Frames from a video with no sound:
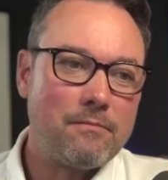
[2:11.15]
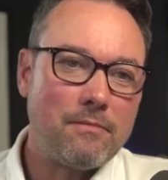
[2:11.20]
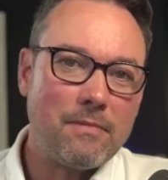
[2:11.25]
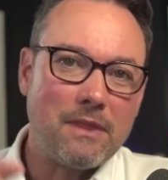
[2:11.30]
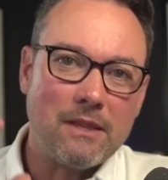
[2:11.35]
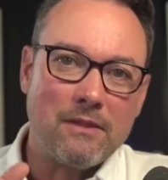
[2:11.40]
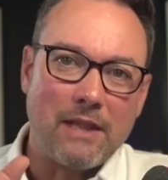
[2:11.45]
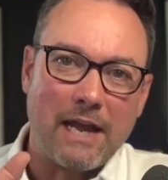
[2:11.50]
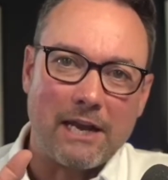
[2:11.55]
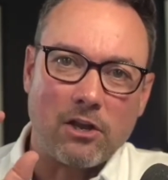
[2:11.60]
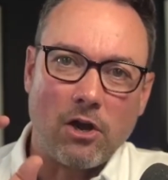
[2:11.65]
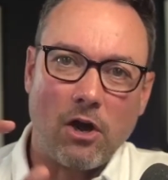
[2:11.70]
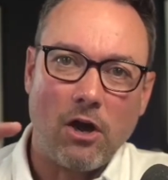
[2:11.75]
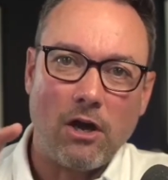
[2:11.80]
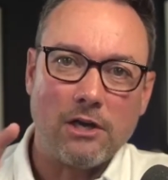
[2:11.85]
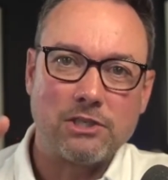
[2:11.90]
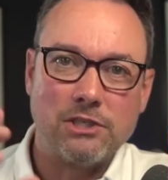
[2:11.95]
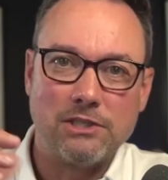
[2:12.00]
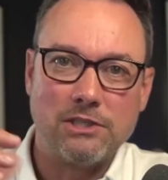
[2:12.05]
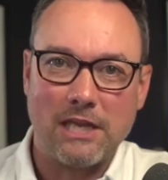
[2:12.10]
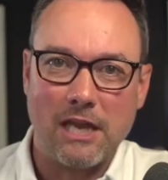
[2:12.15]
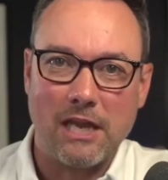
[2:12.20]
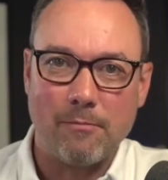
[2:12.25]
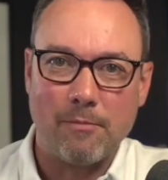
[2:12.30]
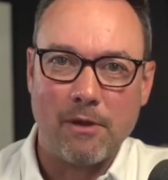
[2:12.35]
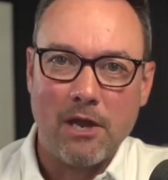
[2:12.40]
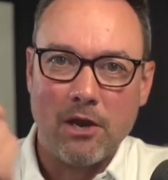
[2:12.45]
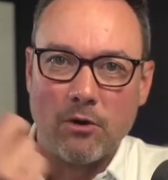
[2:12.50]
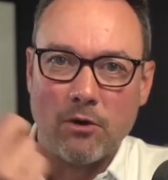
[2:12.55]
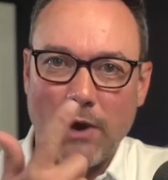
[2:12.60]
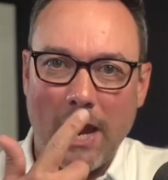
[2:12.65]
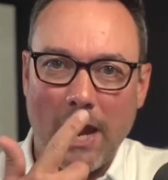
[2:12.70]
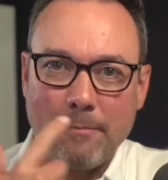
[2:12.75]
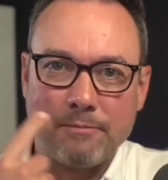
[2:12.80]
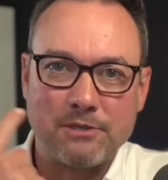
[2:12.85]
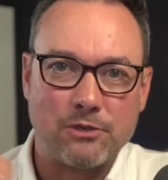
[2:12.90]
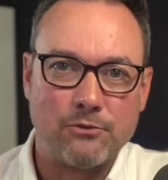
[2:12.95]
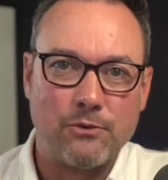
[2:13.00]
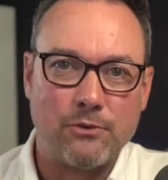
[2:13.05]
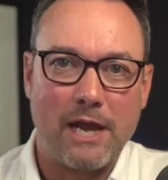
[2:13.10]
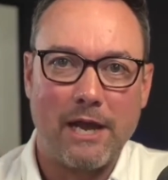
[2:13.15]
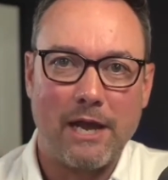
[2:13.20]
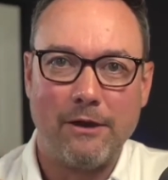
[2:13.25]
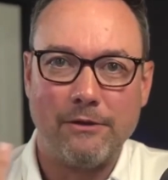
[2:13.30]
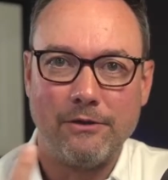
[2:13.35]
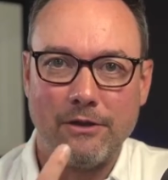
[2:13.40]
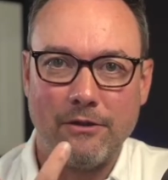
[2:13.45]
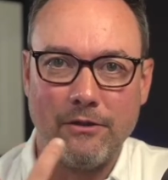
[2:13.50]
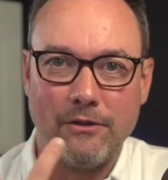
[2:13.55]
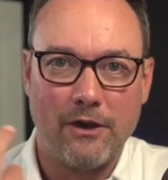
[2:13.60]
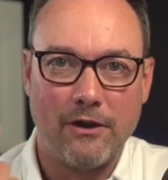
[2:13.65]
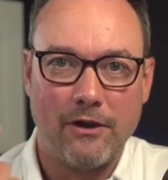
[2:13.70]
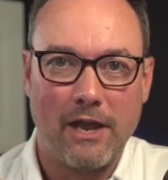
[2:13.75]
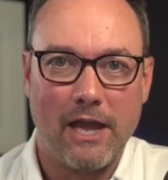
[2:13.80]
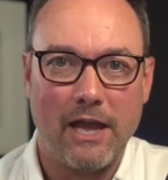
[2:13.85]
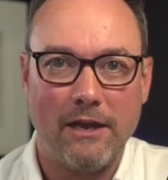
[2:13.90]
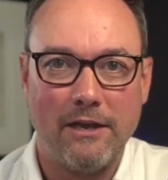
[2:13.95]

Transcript: That caution tape wraps around their head.